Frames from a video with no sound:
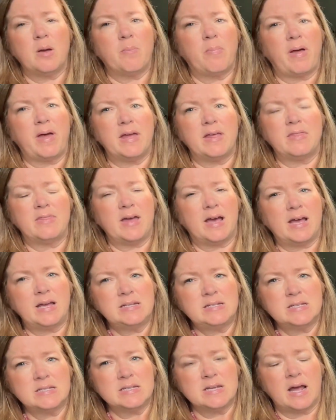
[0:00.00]
But that
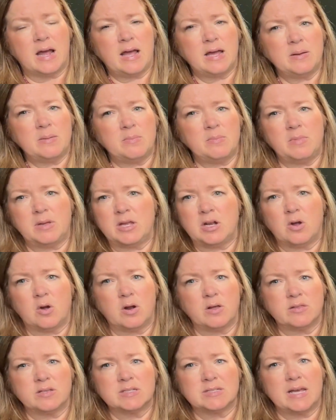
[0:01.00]
does not, you know,
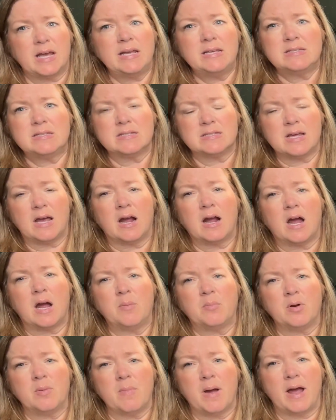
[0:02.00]
the size does not
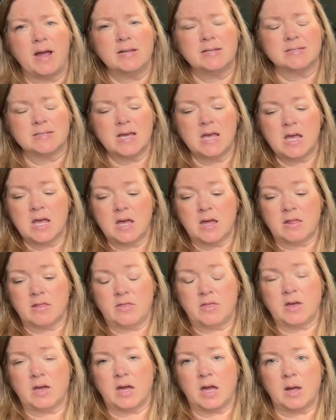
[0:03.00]
compromise
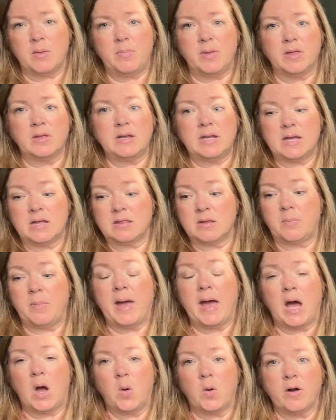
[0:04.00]
the ability and the
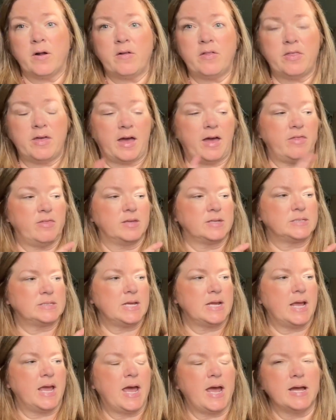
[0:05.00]
power that this
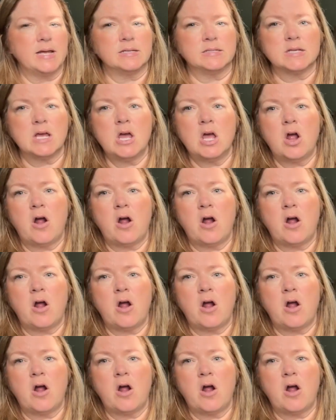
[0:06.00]
thing has.